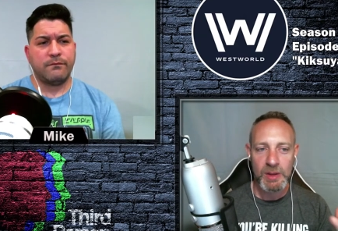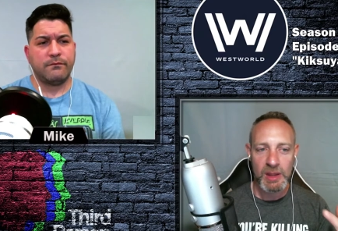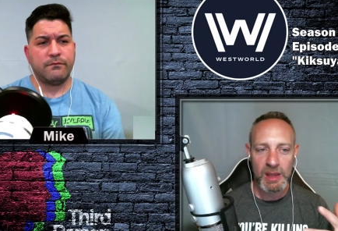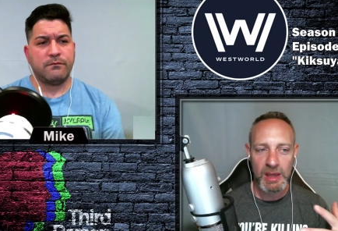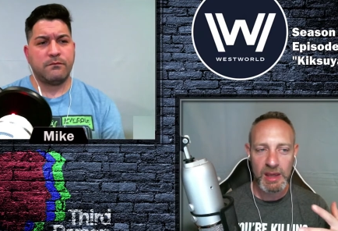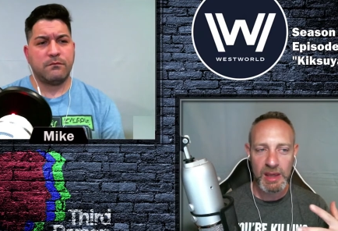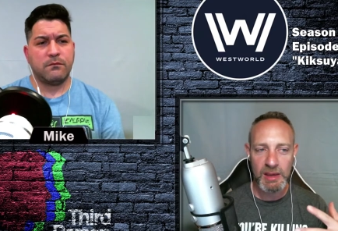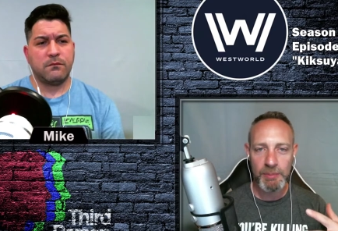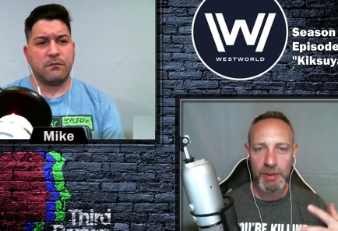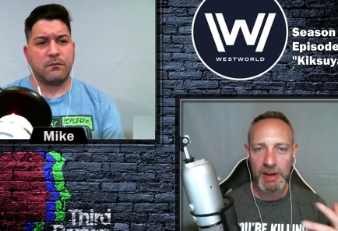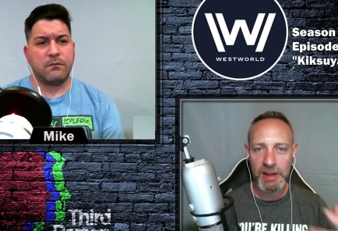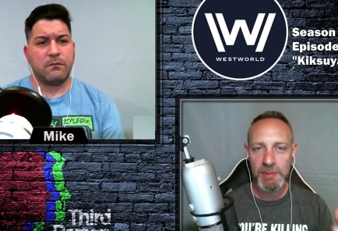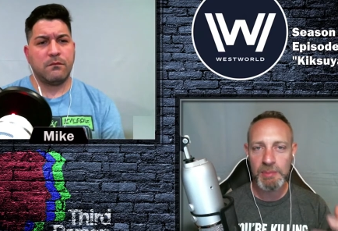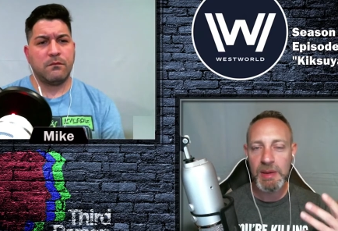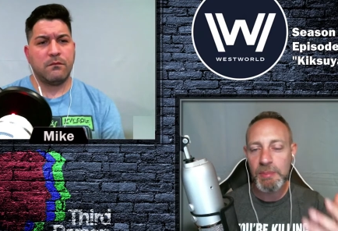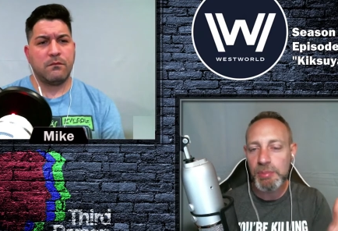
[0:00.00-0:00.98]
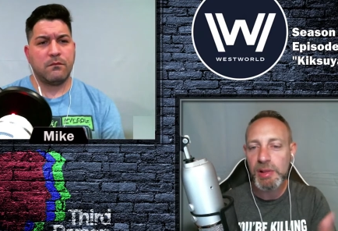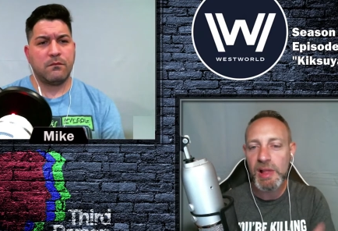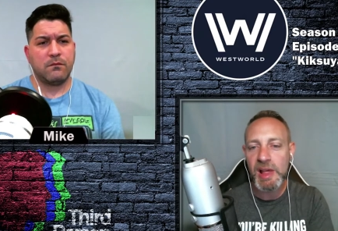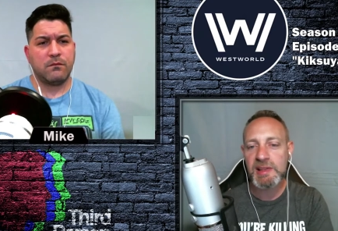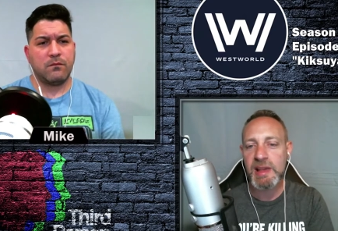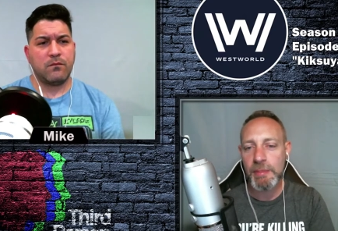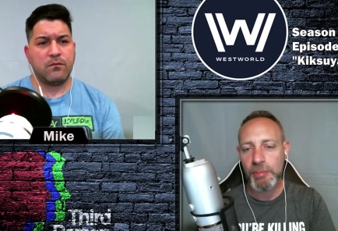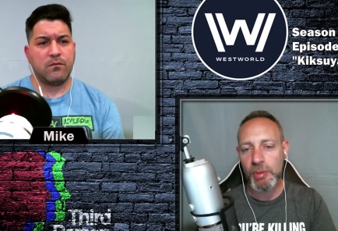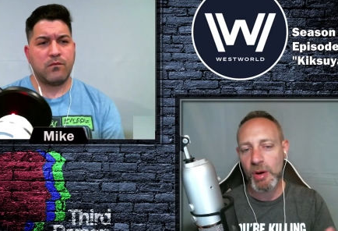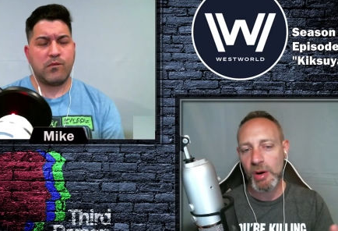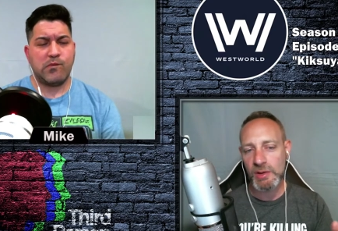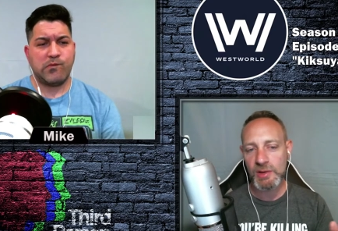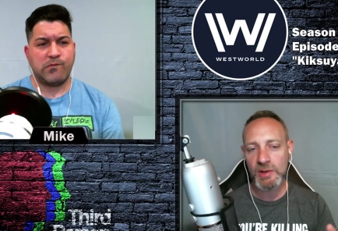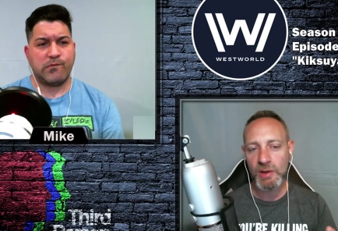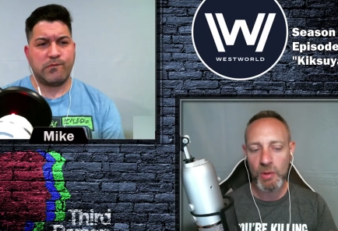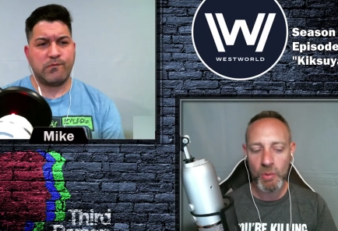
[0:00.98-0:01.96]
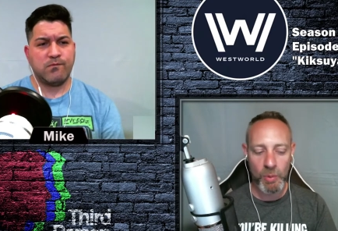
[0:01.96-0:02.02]
Speaker 1: he but he he plays that part
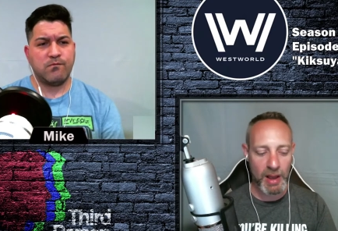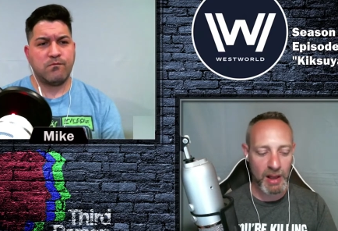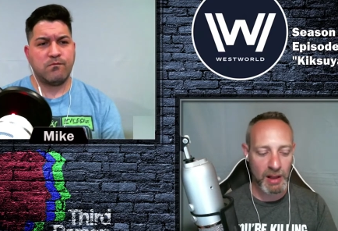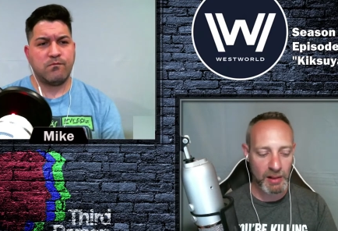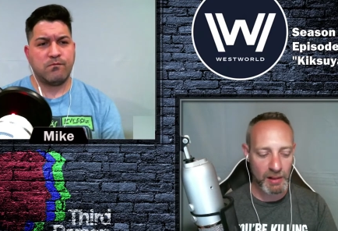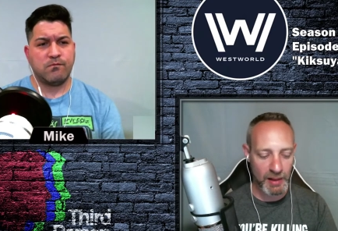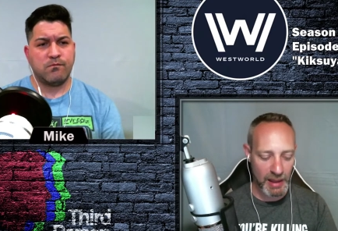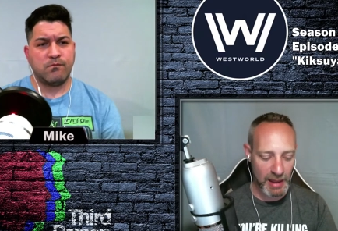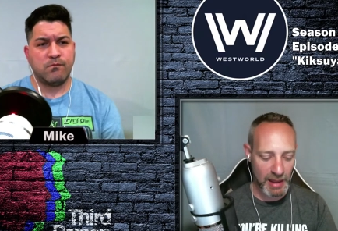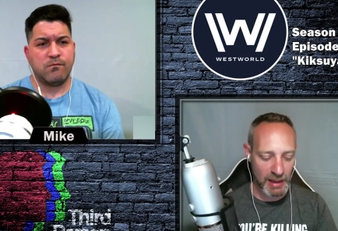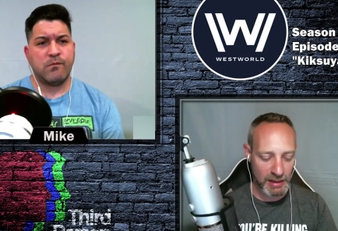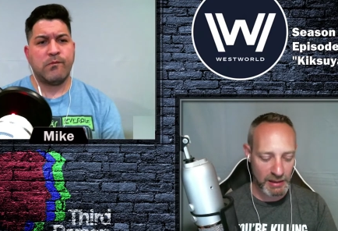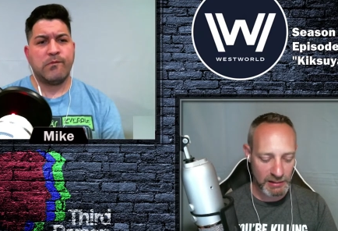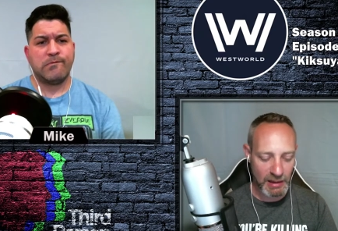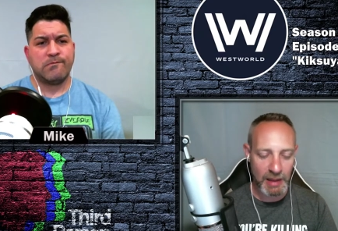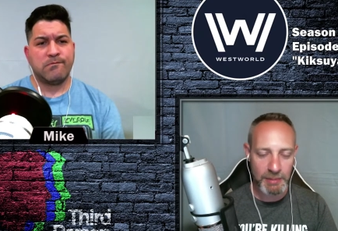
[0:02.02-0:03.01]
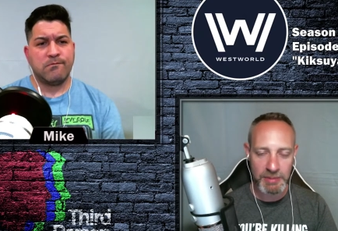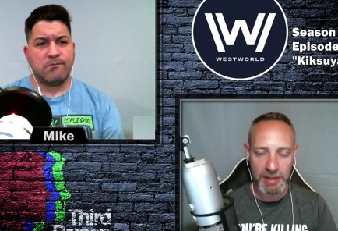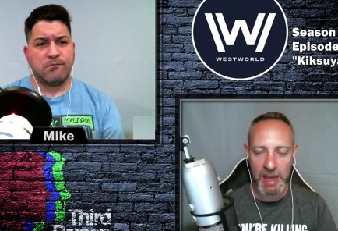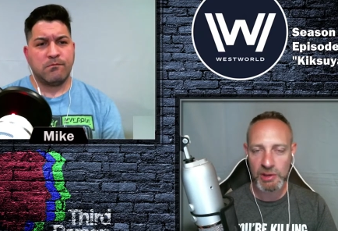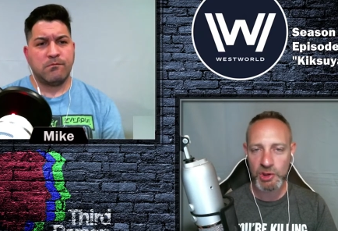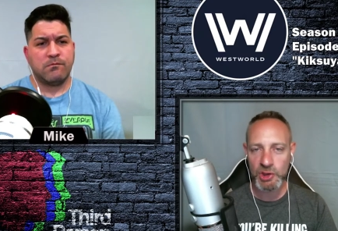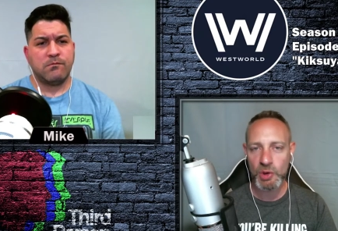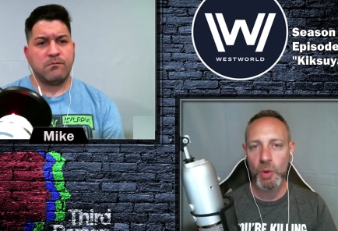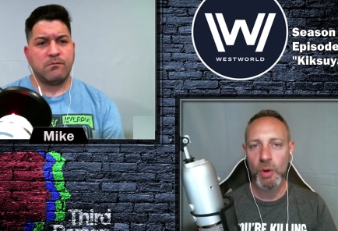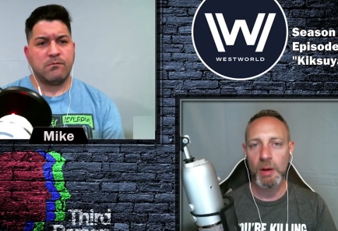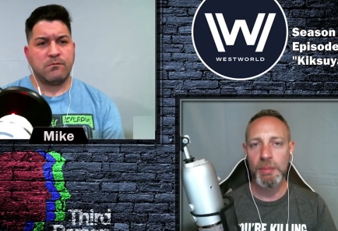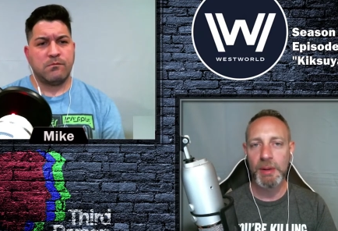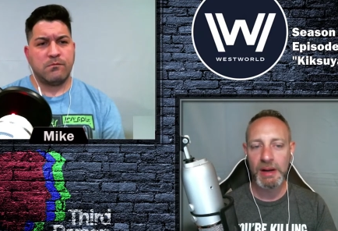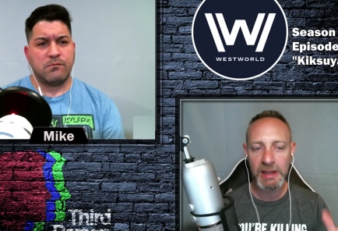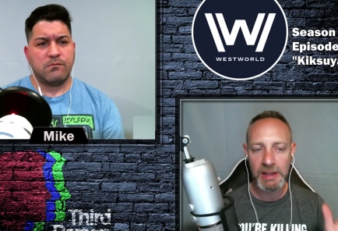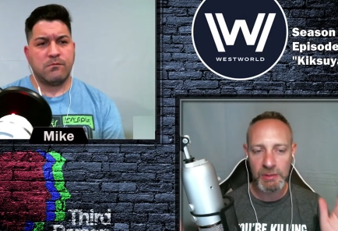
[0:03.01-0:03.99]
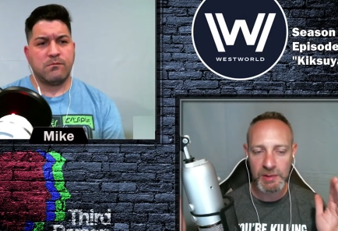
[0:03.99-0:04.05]
so well and typecast sure,
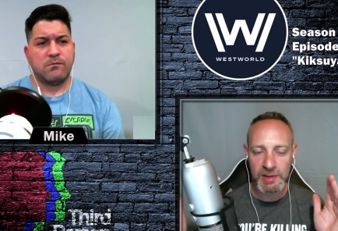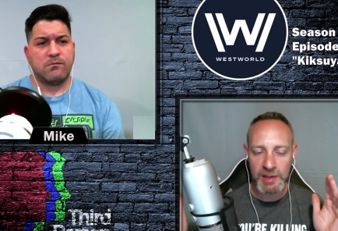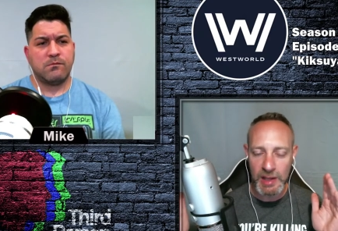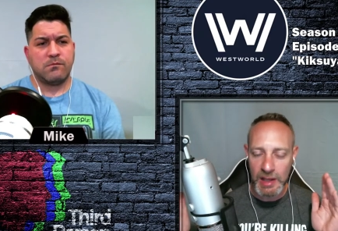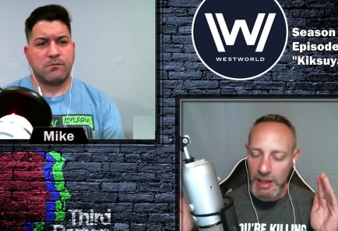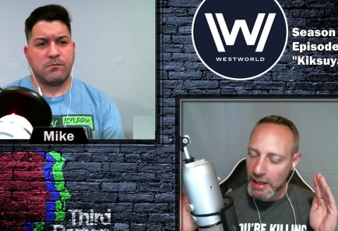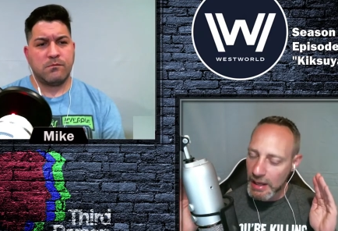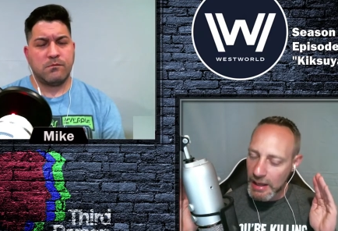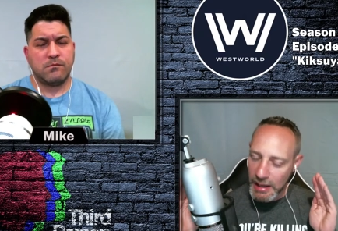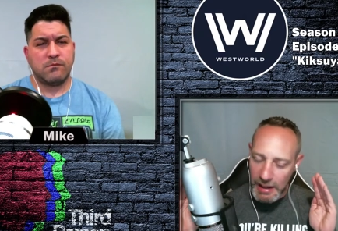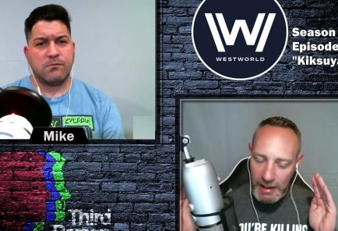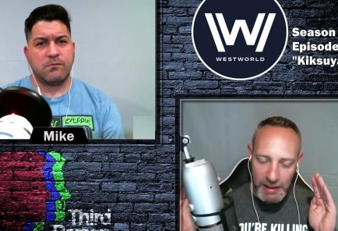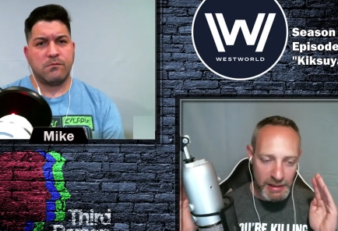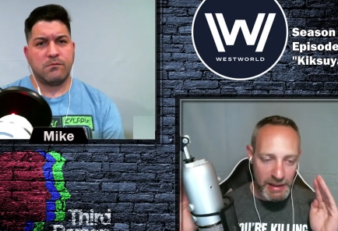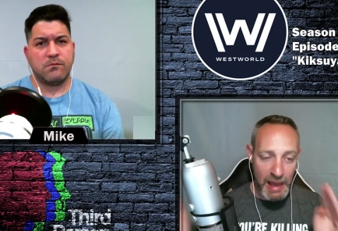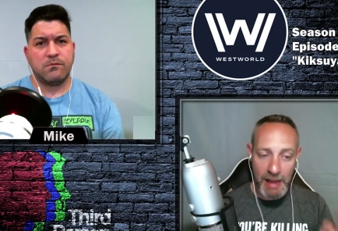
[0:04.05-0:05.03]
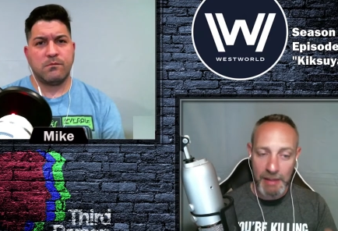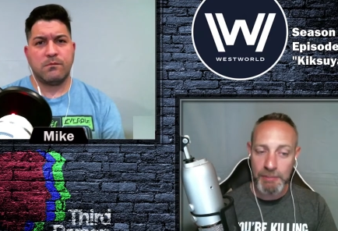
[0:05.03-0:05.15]
but he was yeah,